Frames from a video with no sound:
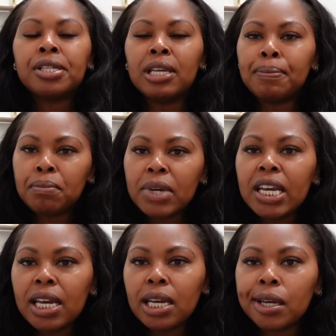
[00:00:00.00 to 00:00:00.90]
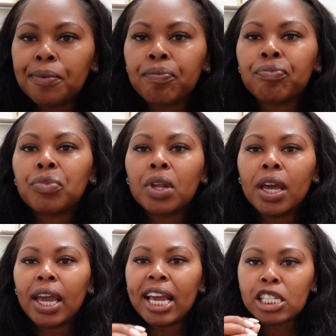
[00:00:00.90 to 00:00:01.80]
to me,
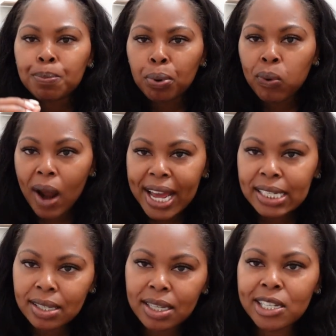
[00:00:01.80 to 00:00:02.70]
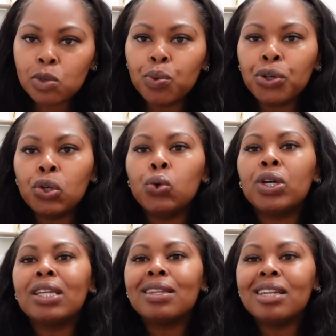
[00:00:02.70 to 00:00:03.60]
it's priceless when you
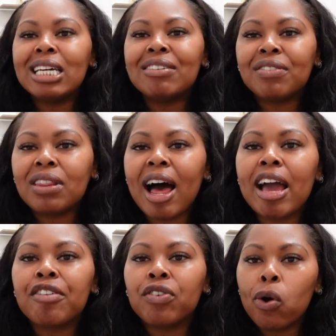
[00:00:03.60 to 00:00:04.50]
can live life